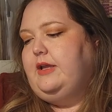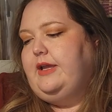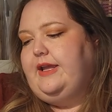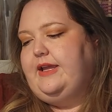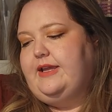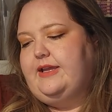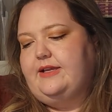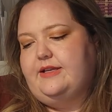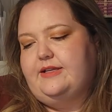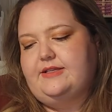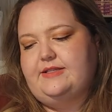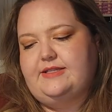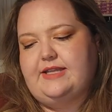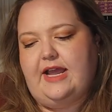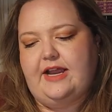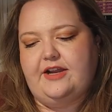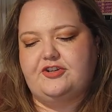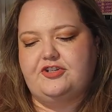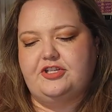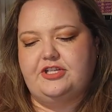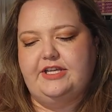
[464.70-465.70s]
is
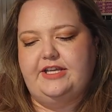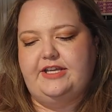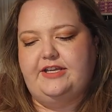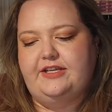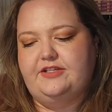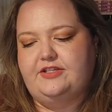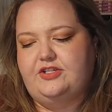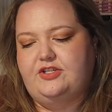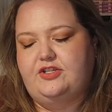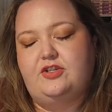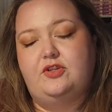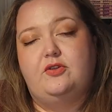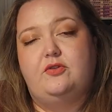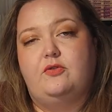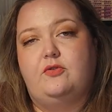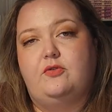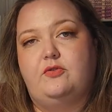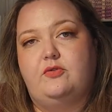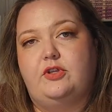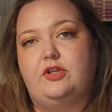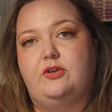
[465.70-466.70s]
actually
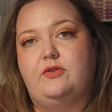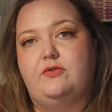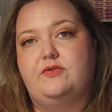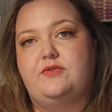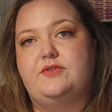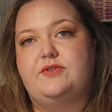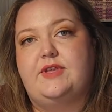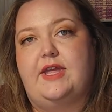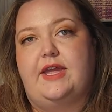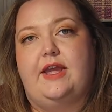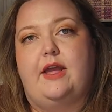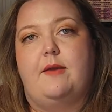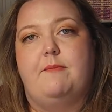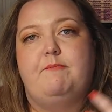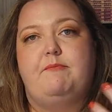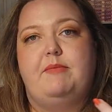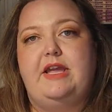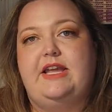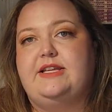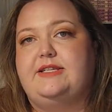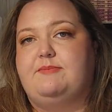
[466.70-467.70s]
to use like a
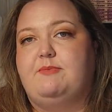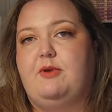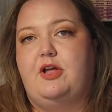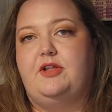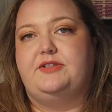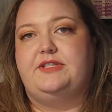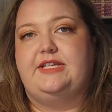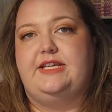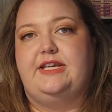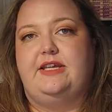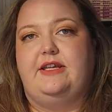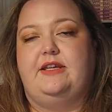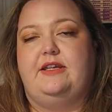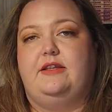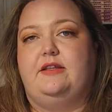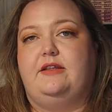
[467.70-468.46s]
baseball tee,